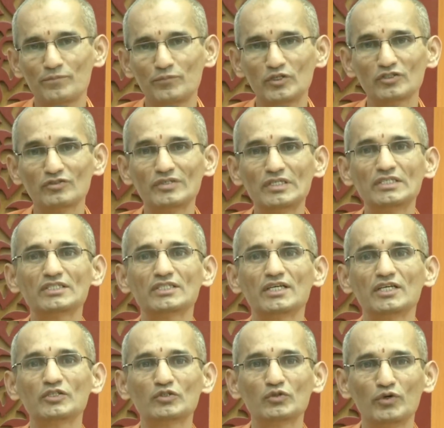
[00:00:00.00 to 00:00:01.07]
Because of his
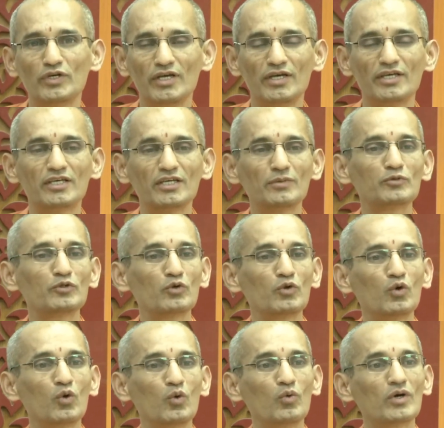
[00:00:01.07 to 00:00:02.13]
grace only I came to
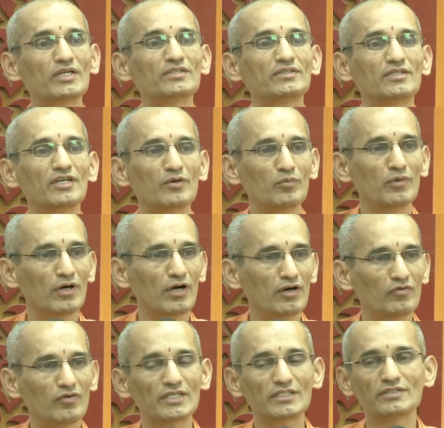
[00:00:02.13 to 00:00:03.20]
know what is dharma
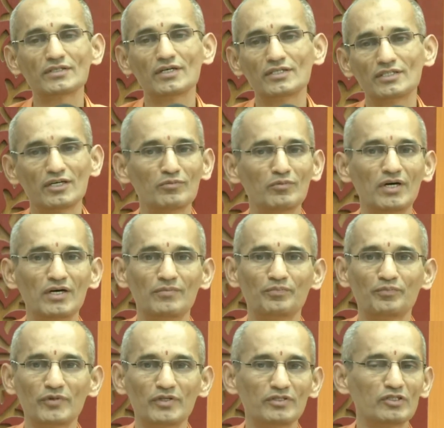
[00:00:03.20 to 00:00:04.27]
and what is adharma."
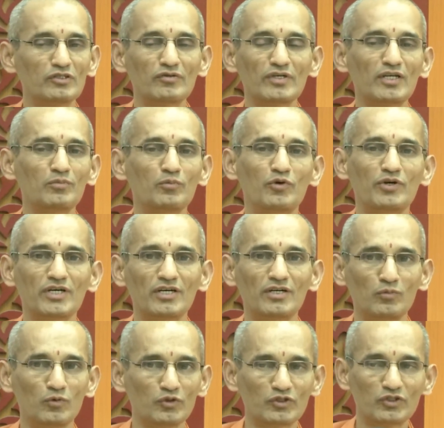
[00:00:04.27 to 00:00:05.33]
This is very
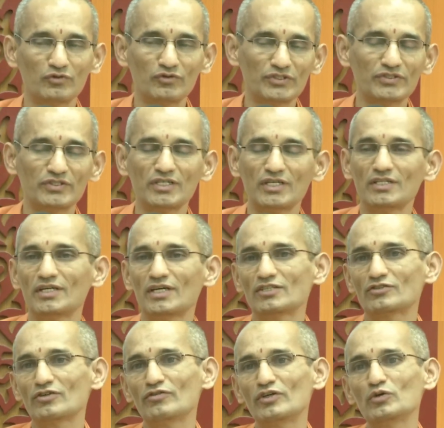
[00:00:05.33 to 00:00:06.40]
important. Most of us think that
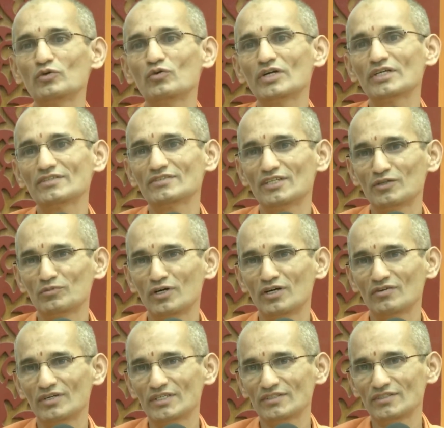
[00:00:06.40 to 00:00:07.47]
actually we know what is dharma
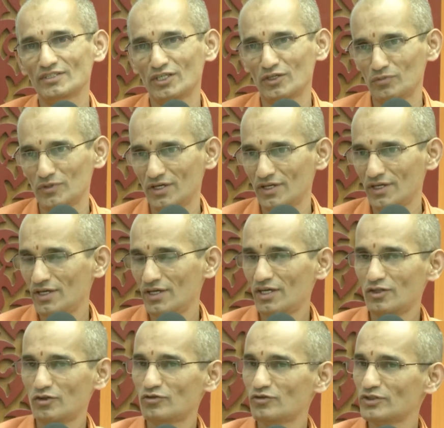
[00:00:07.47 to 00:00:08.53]
and what is adharma.
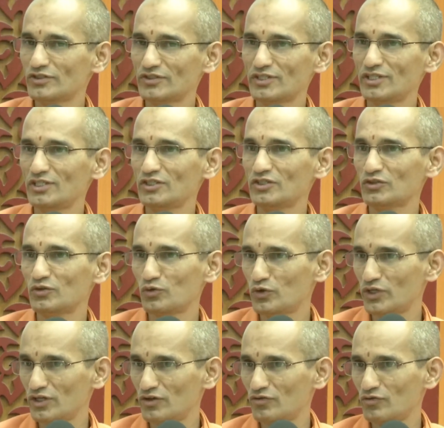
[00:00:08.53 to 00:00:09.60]
The first thing is
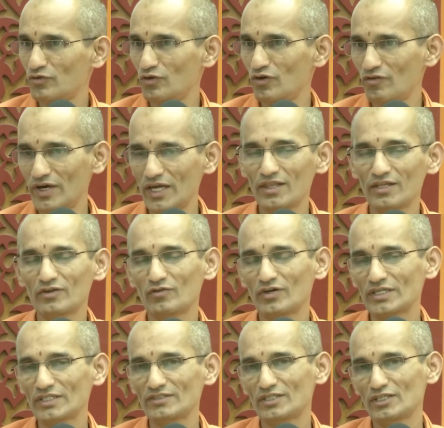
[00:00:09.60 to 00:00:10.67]
knowing full well that
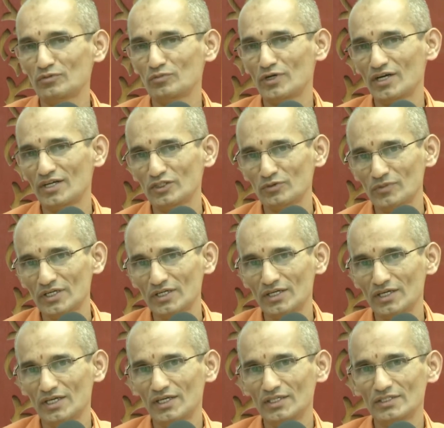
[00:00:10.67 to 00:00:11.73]
what is dharma and adharma.
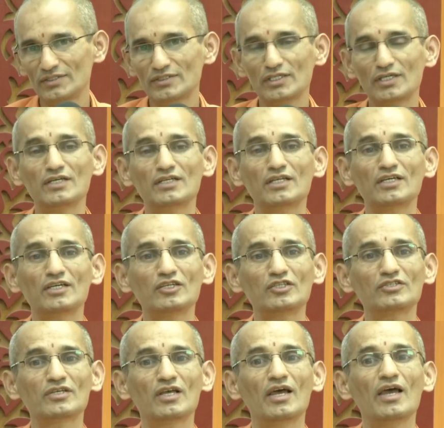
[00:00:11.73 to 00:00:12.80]
The second thing
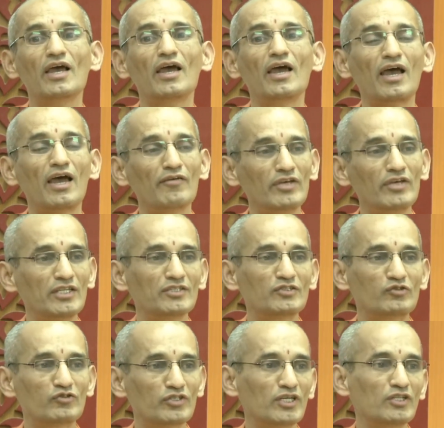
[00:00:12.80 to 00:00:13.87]
is having the
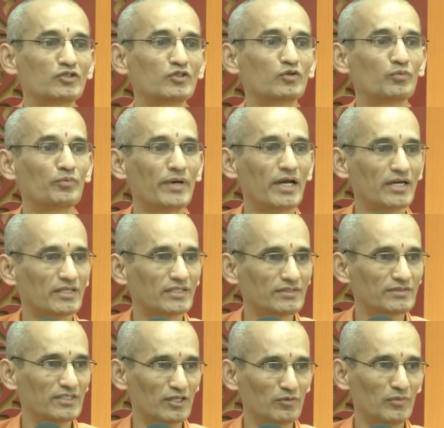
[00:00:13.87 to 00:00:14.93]
strength to
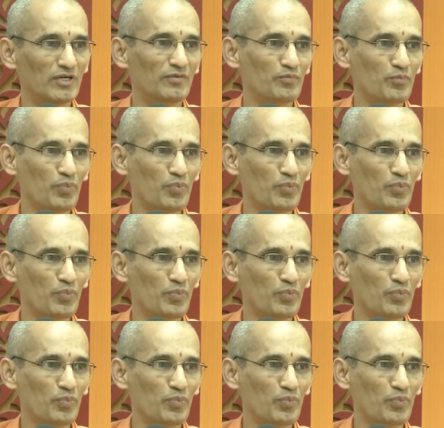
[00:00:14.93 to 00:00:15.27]
practice dharma.